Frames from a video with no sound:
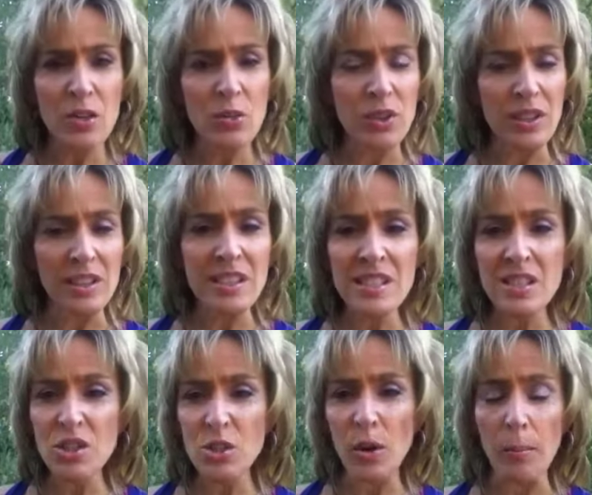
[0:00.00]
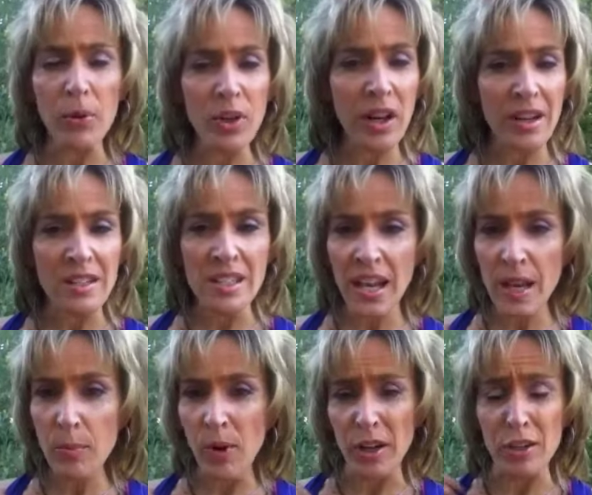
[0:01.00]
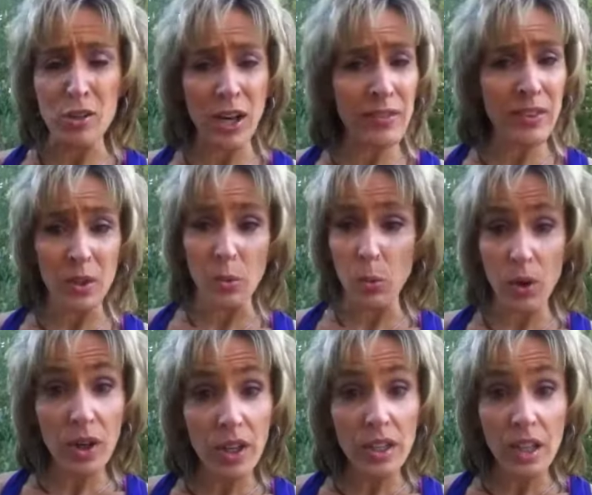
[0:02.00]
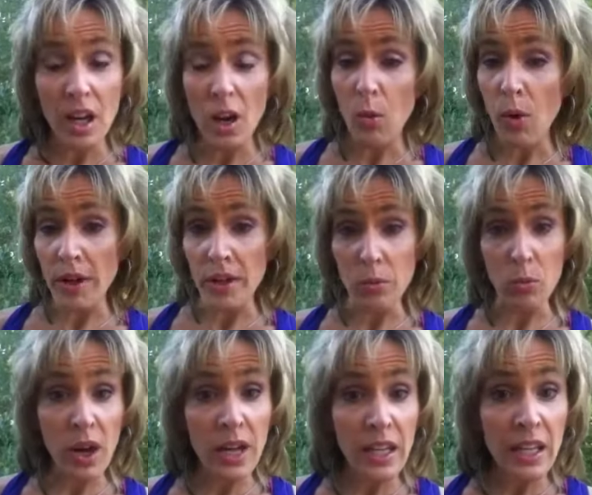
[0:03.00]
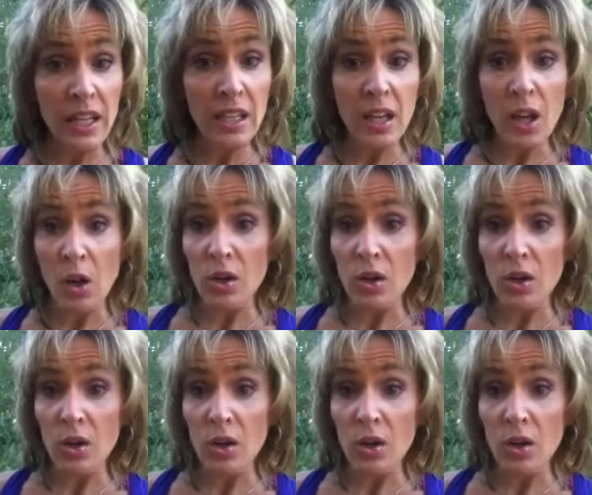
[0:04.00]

you can listen to a book on tape while you're driving to work while you're running